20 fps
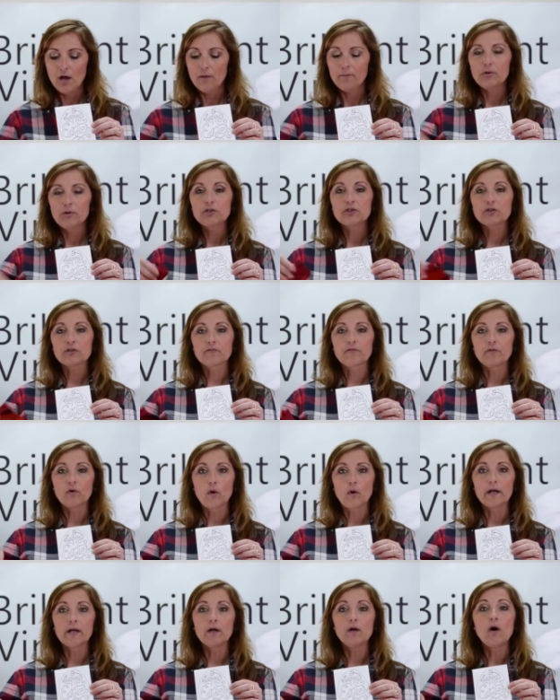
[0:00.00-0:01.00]
put your
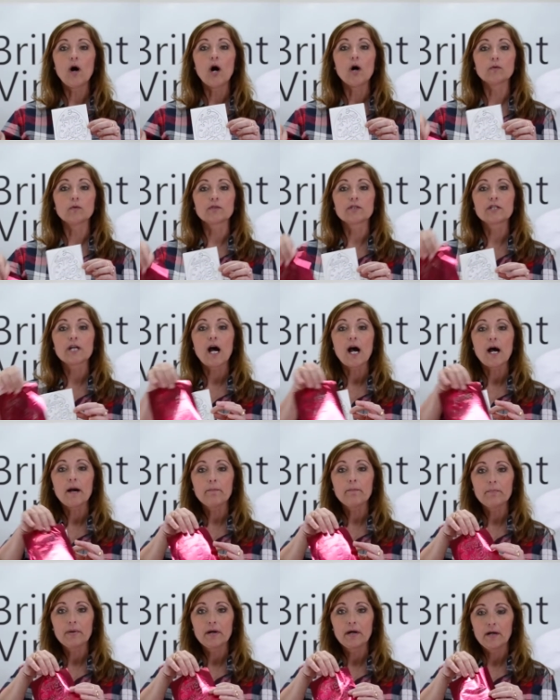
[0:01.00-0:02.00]
foil on
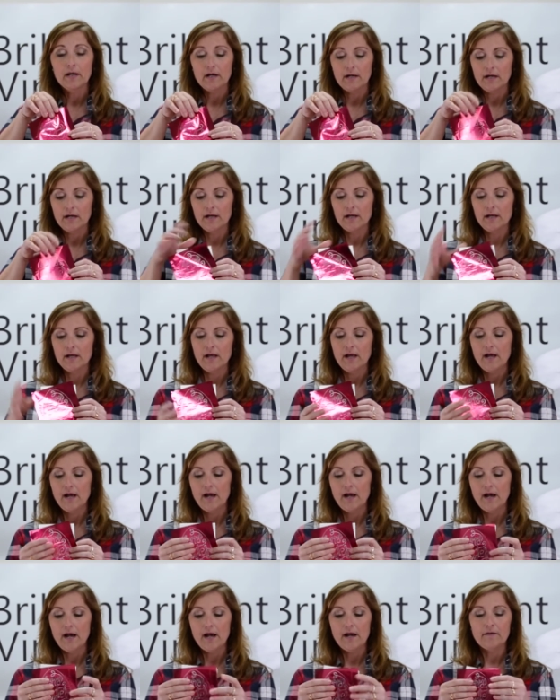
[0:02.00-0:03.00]
top
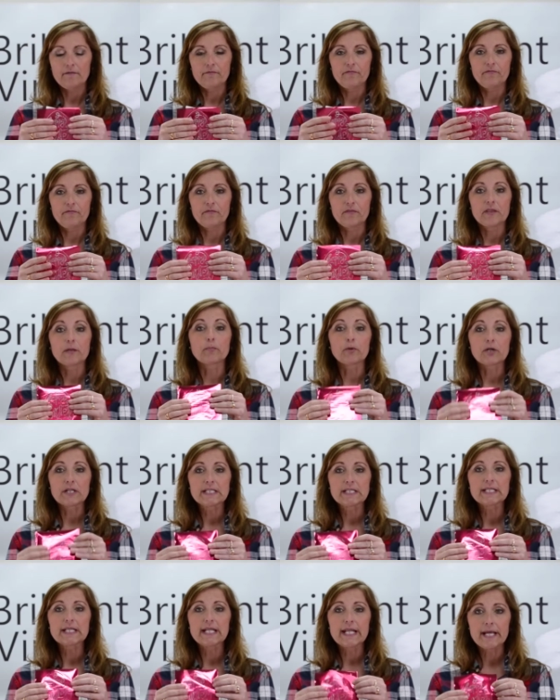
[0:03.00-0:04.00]
of the
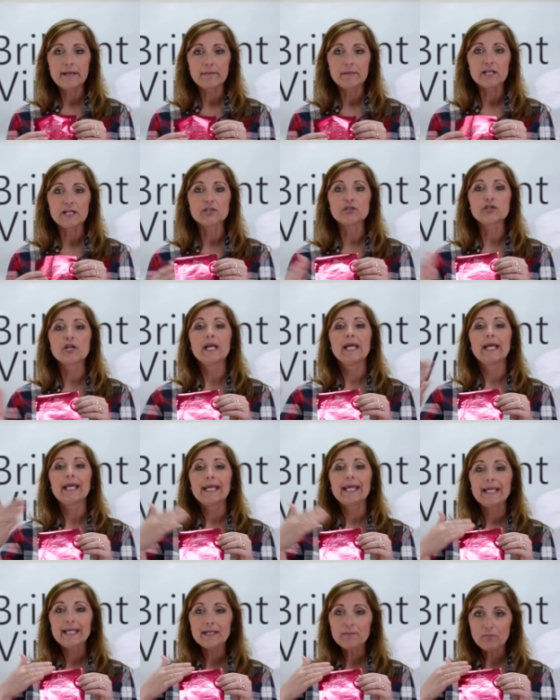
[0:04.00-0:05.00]
printed image,
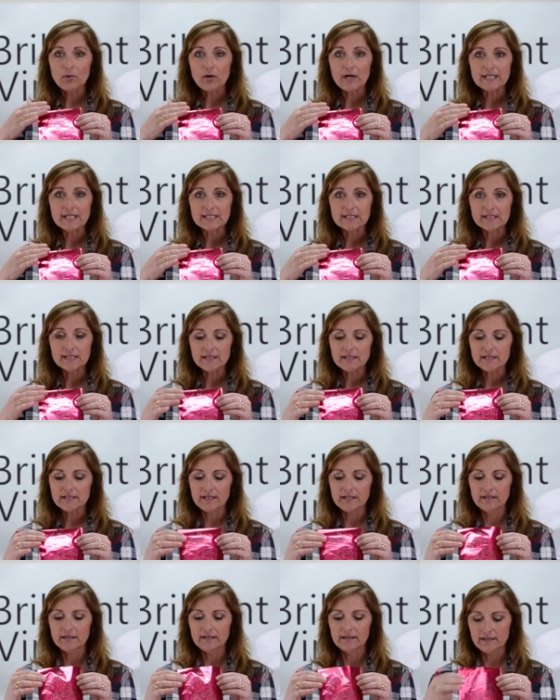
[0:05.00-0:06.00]
heat press it,
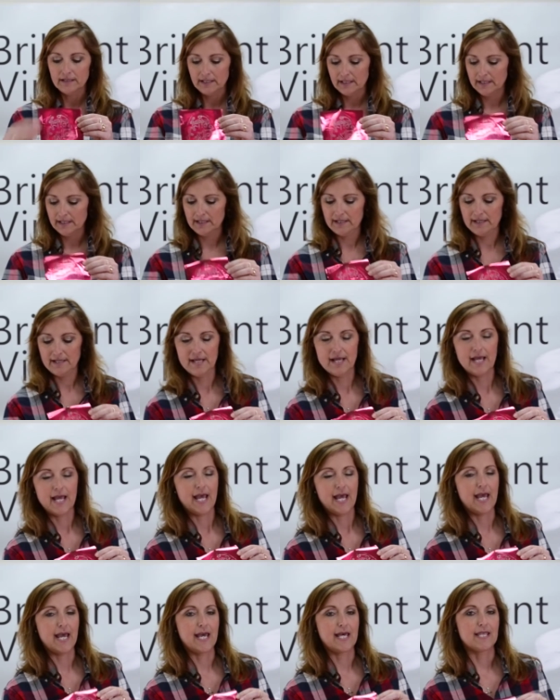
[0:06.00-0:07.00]

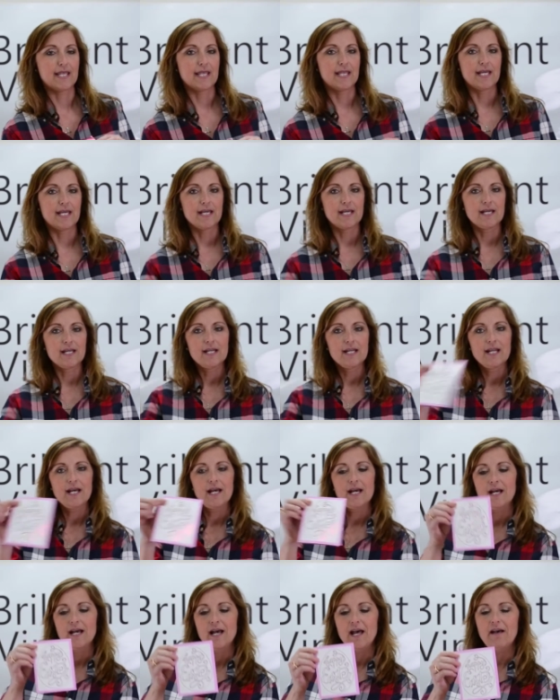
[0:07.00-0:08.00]
and then
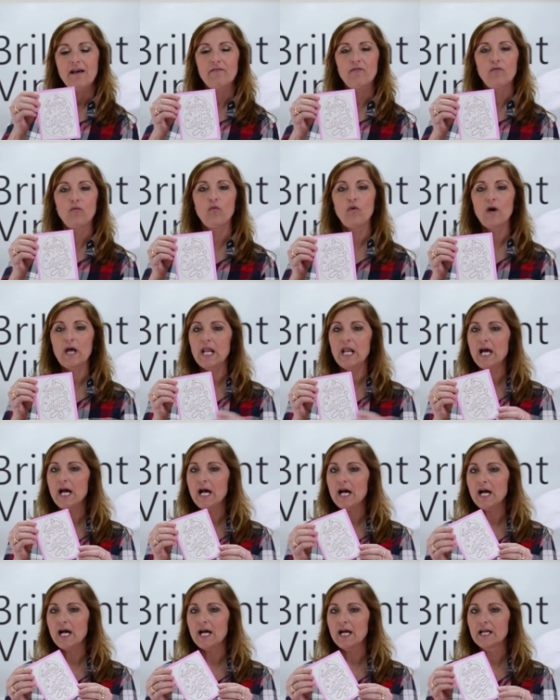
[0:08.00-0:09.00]

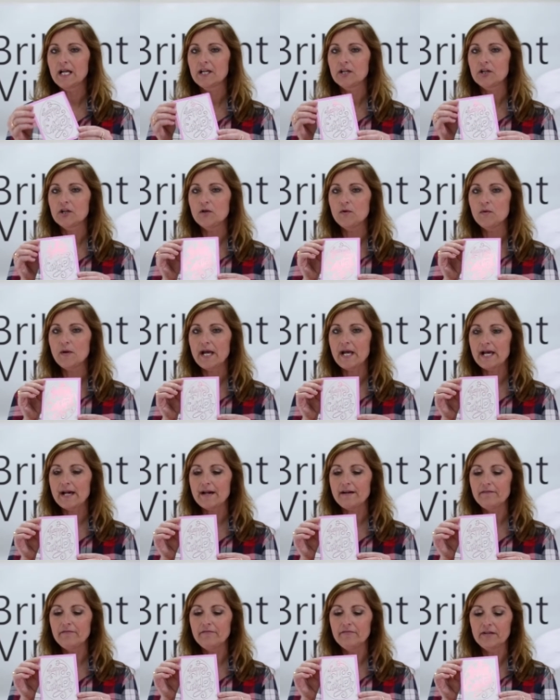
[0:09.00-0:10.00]
voila, you
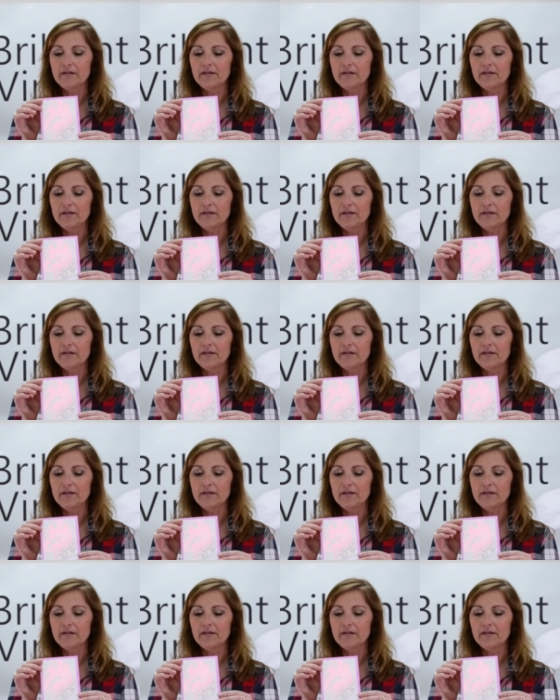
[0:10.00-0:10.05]
have